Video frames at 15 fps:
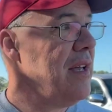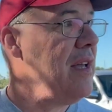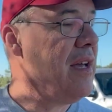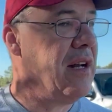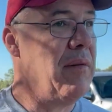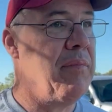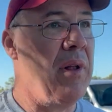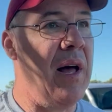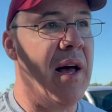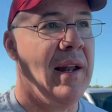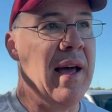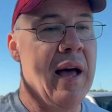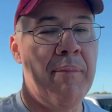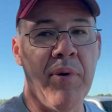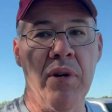and applied
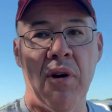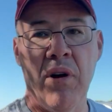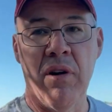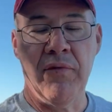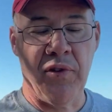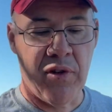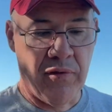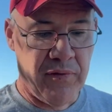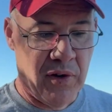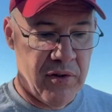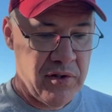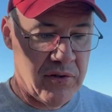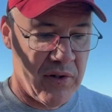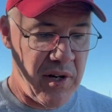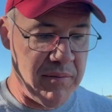Apiguard for the
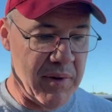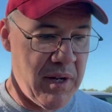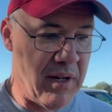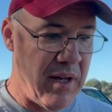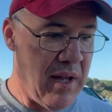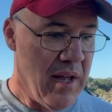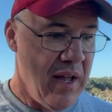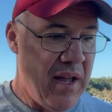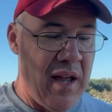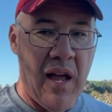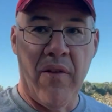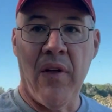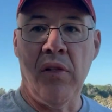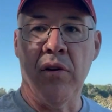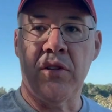first treatment
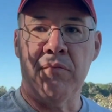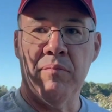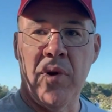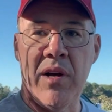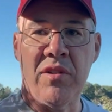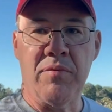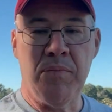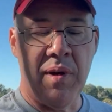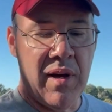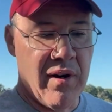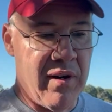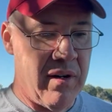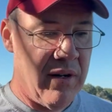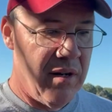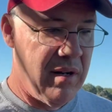and they looked much
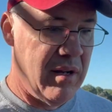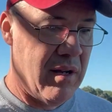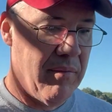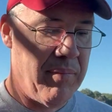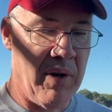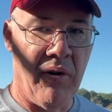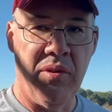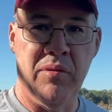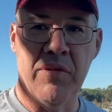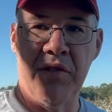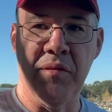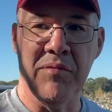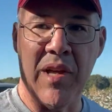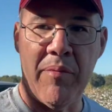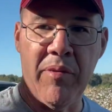better. Apparently there was
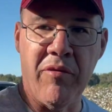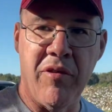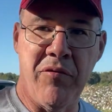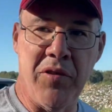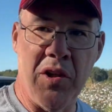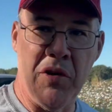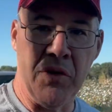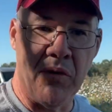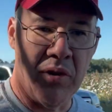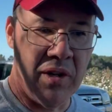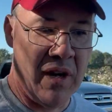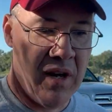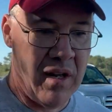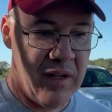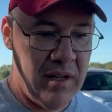some type of a flow going
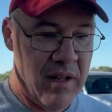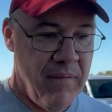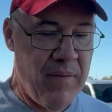on.